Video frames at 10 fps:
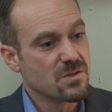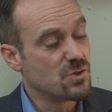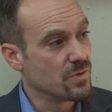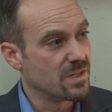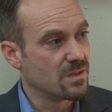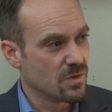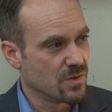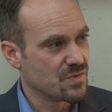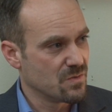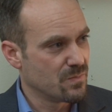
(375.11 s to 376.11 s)
during the
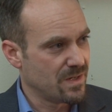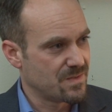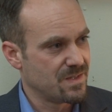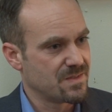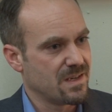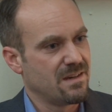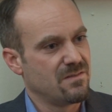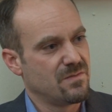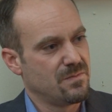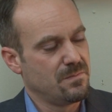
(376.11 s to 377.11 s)
rehearsal process,
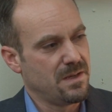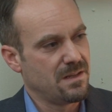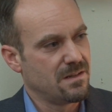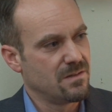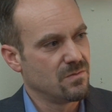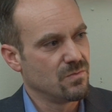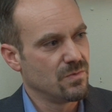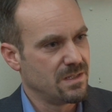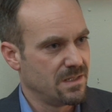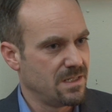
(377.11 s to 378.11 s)
I've been
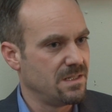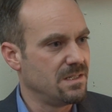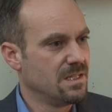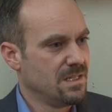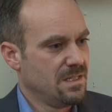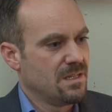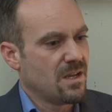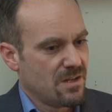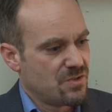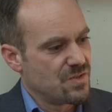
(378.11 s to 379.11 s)
really
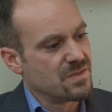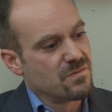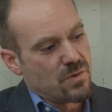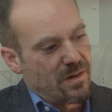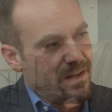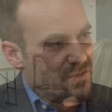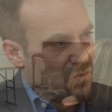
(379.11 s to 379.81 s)
conscious of trying